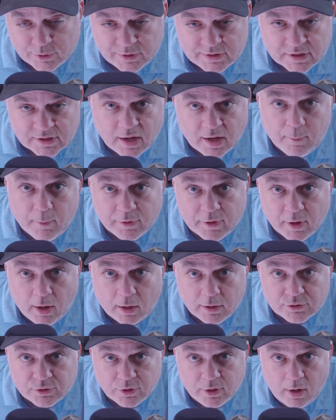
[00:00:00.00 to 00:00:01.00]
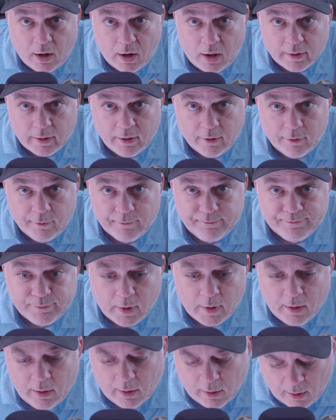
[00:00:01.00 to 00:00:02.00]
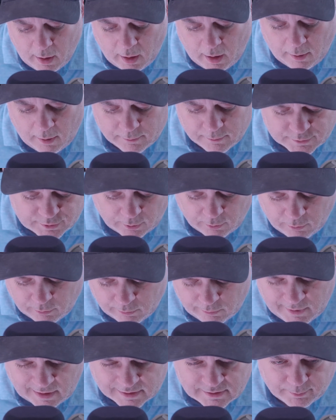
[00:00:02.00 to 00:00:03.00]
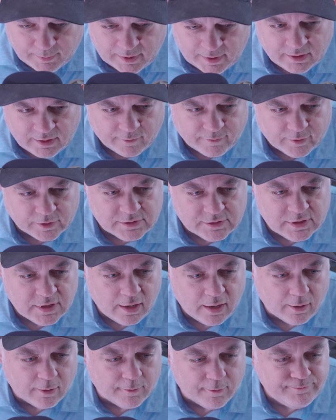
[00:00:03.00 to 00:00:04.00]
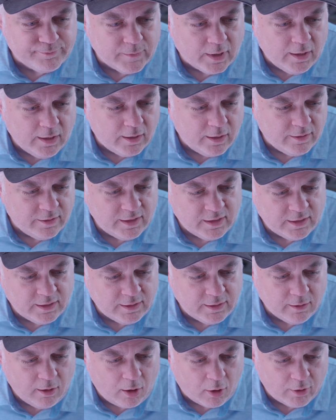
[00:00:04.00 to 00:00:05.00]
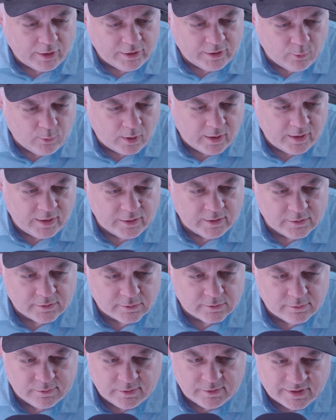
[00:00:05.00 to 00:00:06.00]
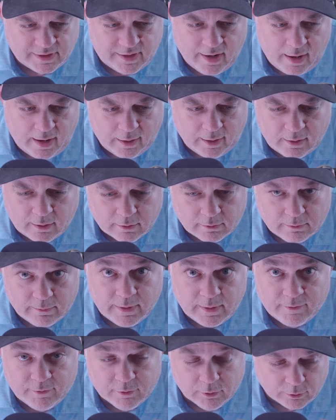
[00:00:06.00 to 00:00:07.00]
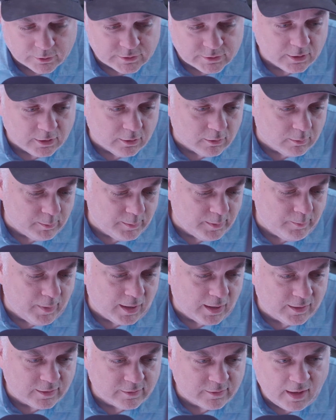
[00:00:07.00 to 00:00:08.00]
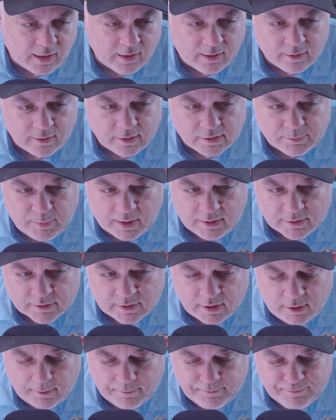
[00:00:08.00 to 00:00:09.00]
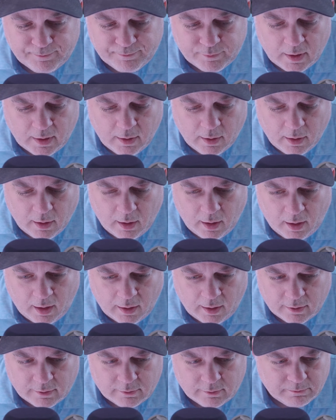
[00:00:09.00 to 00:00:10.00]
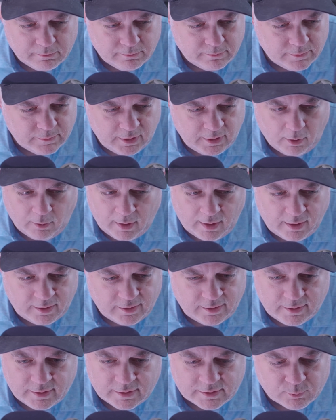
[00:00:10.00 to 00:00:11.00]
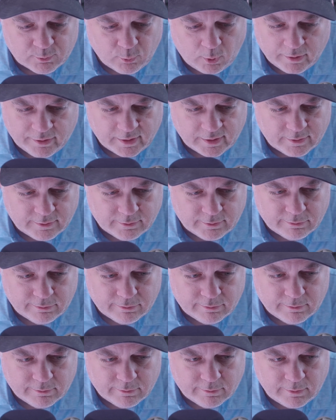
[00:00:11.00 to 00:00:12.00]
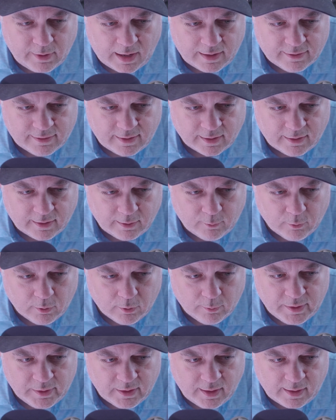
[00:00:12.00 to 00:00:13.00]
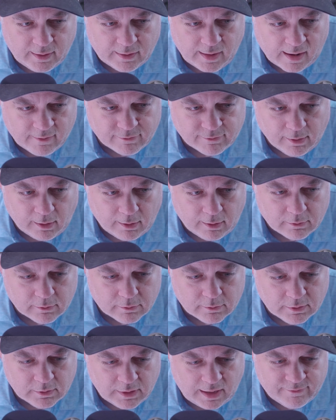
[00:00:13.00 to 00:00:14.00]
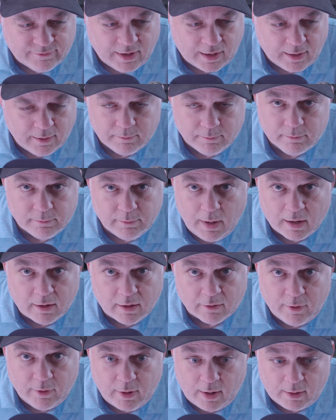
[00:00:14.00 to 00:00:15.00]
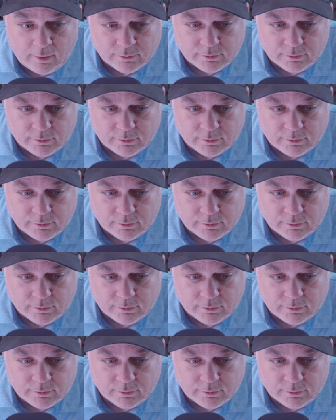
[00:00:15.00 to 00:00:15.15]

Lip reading: that come with the Austrian audio. So that's a big difference there. The RE-20 is a tank. It even looks a little bit like a tank in its paint scheme. You know, it's one that I think it will be a lifetime microphone. I don't